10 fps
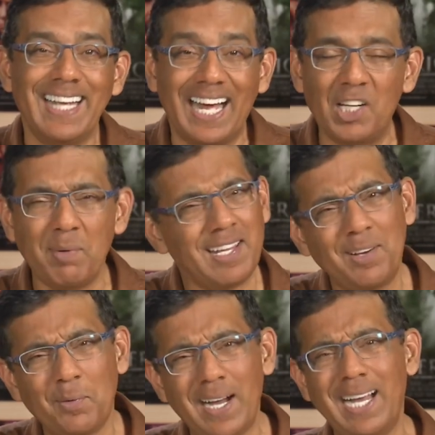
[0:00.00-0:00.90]
And you may
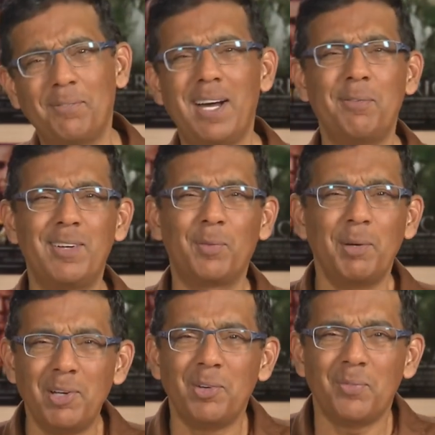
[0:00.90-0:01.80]
think, why? Why
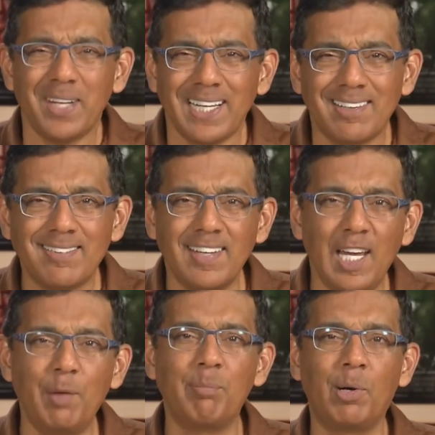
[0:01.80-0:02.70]
would you read the
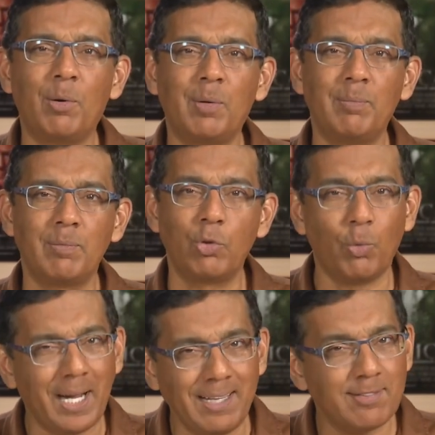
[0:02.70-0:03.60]
same poem
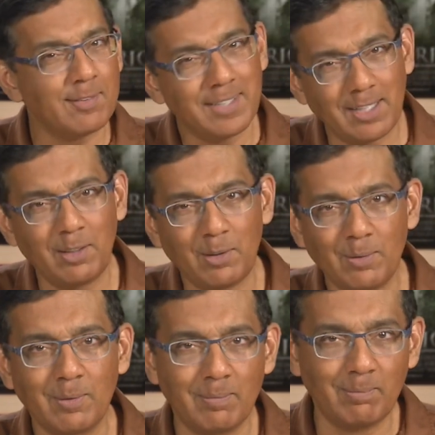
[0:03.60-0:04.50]
twice, or let
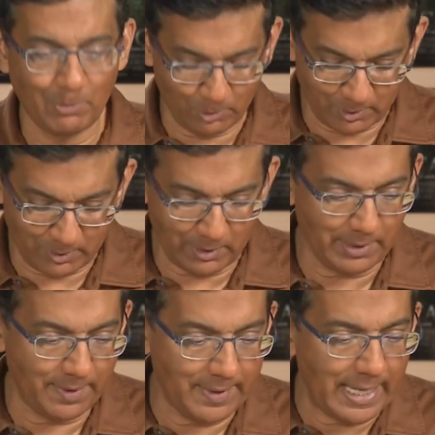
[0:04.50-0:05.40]
alone more
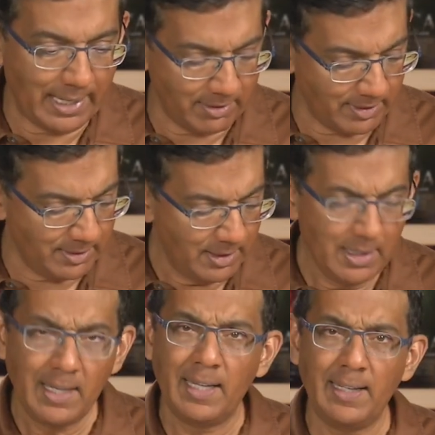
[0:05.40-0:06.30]
than that? And
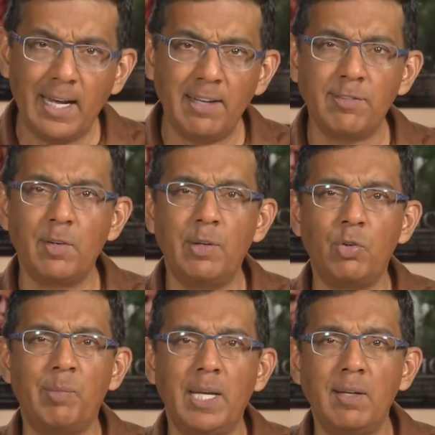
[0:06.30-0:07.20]
the answer is,
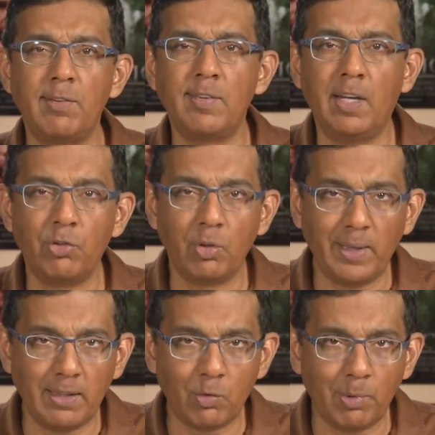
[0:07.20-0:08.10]
you begin to see as you
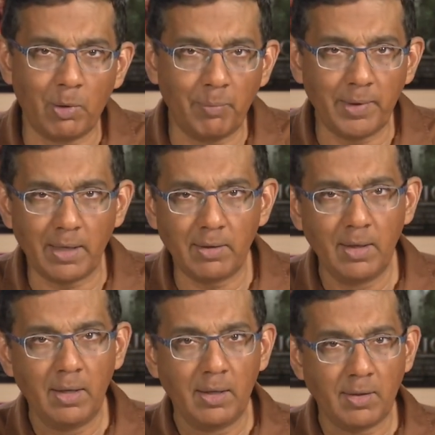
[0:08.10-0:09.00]
read this poem that
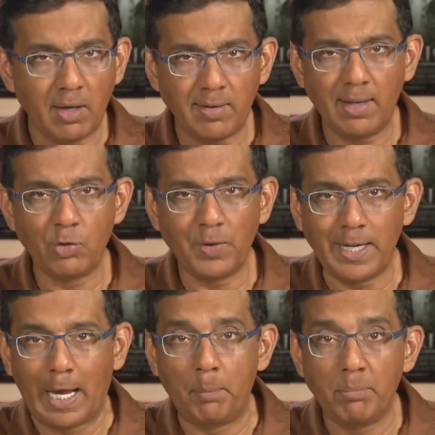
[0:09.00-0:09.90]
Dante has
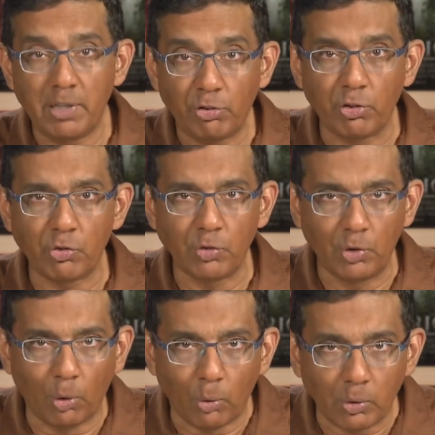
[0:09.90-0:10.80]
very ambitious
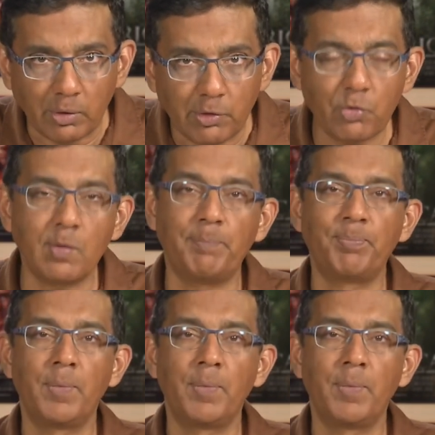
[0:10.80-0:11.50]
goals.